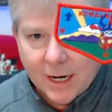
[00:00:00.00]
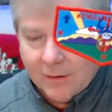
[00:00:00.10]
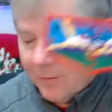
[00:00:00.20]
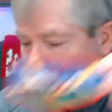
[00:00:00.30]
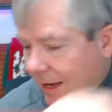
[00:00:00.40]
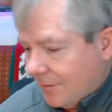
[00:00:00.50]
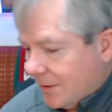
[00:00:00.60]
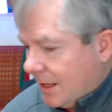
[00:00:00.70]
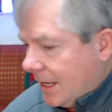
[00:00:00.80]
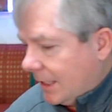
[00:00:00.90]
395.
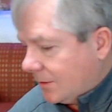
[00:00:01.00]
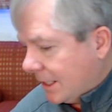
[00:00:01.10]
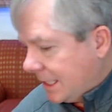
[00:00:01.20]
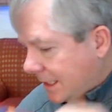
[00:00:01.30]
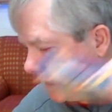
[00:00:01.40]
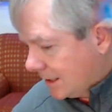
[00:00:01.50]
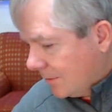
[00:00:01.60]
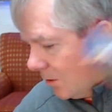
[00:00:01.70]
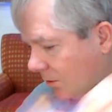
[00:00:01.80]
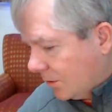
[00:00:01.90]
And so I did get
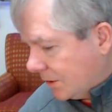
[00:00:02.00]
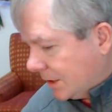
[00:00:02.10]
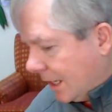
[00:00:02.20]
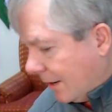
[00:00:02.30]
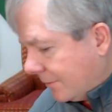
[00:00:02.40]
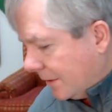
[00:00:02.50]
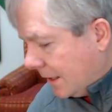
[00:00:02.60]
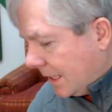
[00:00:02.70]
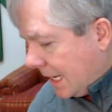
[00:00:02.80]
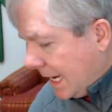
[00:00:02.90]
some older stuff.
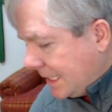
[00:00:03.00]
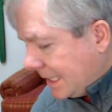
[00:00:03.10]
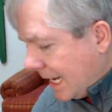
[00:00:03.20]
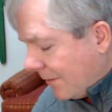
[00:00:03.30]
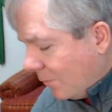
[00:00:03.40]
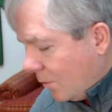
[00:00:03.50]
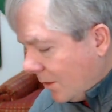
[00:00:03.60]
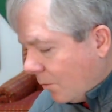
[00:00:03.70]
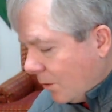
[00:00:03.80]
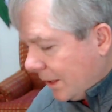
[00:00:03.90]
He did have
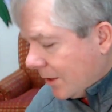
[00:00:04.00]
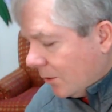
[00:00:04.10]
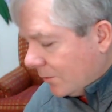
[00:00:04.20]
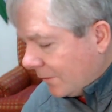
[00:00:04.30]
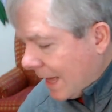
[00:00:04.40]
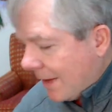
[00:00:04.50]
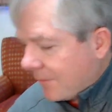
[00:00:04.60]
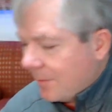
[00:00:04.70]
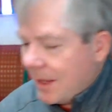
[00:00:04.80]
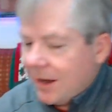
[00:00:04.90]
one really old
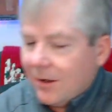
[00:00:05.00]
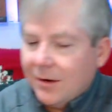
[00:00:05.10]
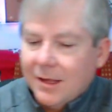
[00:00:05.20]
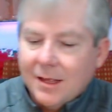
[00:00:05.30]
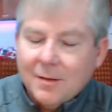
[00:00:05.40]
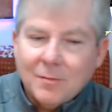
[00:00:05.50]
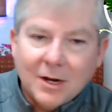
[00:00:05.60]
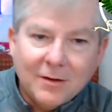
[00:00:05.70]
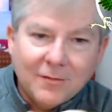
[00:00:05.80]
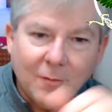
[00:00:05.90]
flap from there,
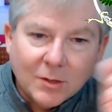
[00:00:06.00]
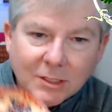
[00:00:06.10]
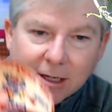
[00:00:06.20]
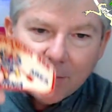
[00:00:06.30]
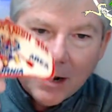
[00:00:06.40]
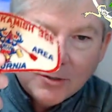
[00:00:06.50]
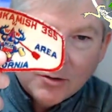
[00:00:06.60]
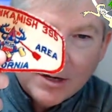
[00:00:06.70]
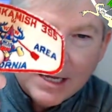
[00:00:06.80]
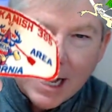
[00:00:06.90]
but unfortunately, I mean, I'm
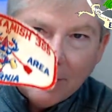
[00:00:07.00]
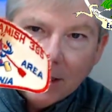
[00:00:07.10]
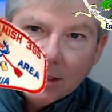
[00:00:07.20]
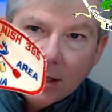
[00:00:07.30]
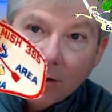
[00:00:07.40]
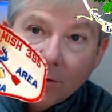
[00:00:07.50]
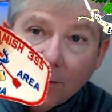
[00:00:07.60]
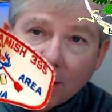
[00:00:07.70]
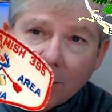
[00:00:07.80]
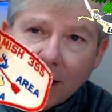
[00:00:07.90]
sure he got this,
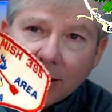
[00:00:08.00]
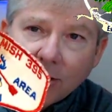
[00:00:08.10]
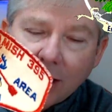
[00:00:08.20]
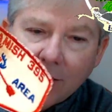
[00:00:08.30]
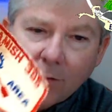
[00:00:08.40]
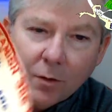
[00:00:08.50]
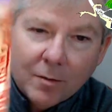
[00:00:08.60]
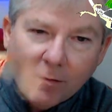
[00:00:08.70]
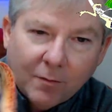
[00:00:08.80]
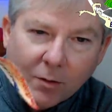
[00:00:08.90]
from somebody who traded for it,
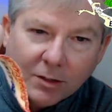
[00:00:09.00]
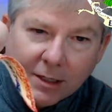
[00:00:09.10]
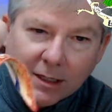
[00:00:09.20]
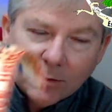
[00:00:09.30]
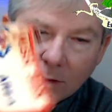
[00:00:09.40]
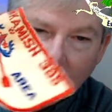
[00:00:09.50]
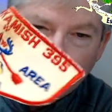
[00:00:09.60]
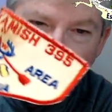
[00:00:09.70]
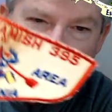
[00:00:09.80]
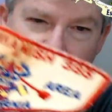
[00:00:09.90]
but unfortunately, this one's
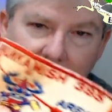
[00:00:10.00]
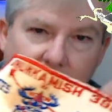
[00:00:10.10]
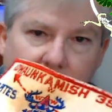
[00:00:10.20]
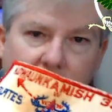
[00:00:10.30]
been